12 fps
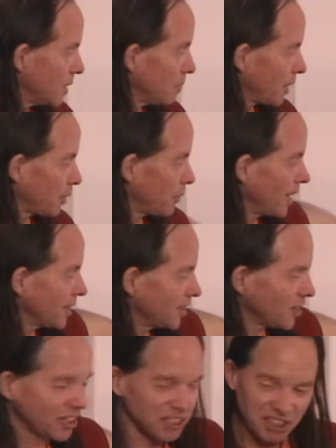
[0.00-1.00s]
but the rest
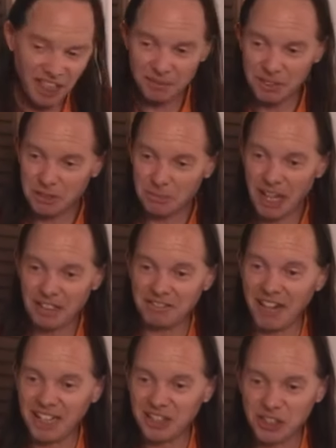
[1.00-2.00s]
is all the same in Tibetan,
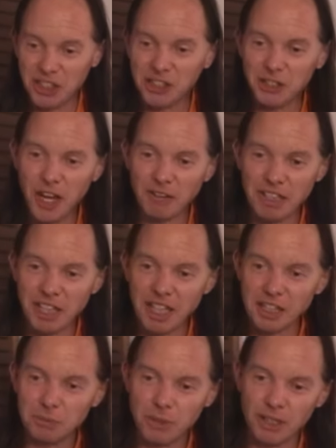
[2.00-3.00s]
right? So here you have a
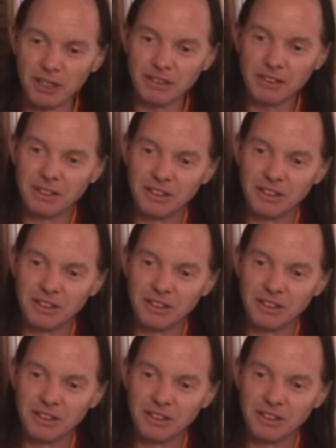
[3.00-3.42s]
case where,